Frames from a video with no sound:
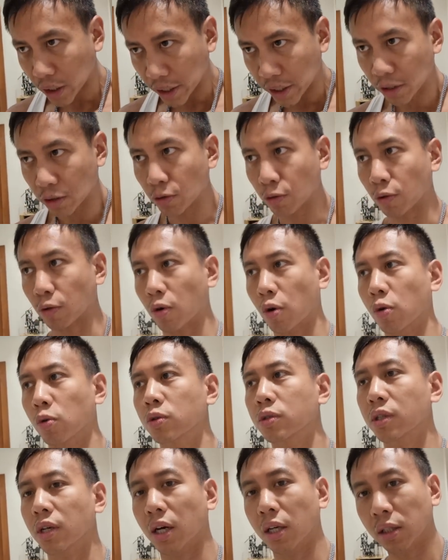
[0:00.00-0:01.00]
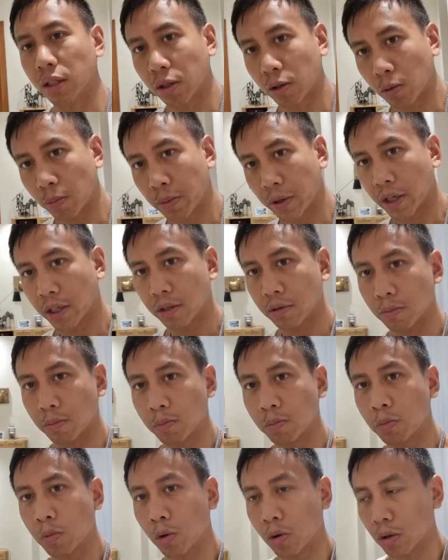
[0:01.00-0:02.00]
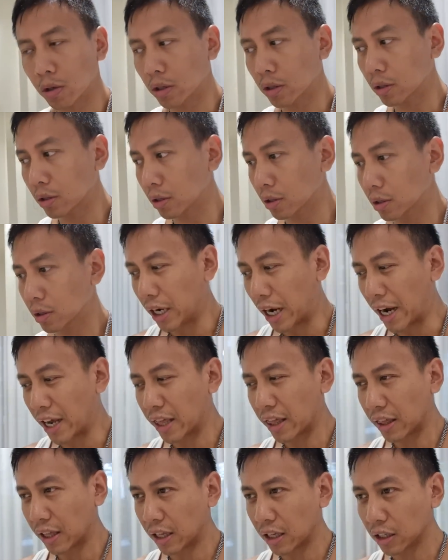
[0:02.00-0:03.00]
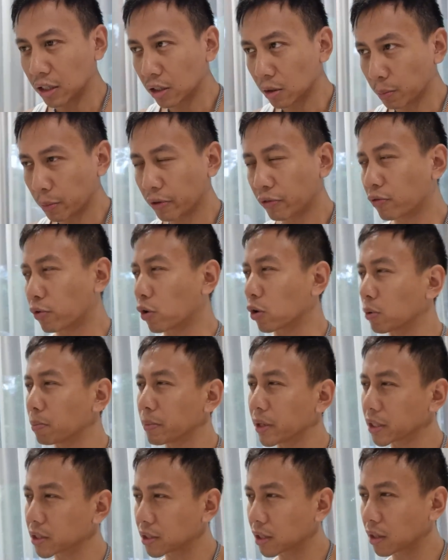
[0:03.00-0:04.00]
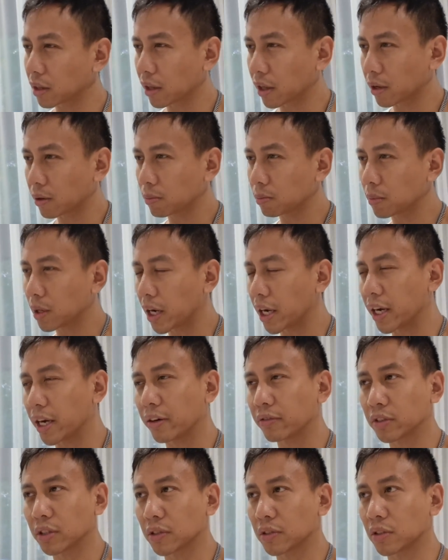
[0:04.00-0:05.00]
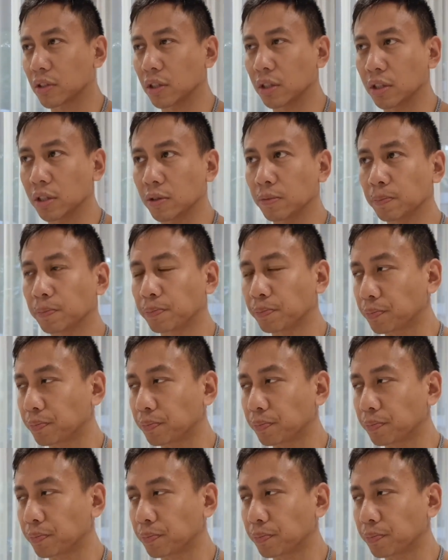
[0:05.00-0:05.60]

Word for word: it grows a little bit more, I think, before mixing them. I have to see.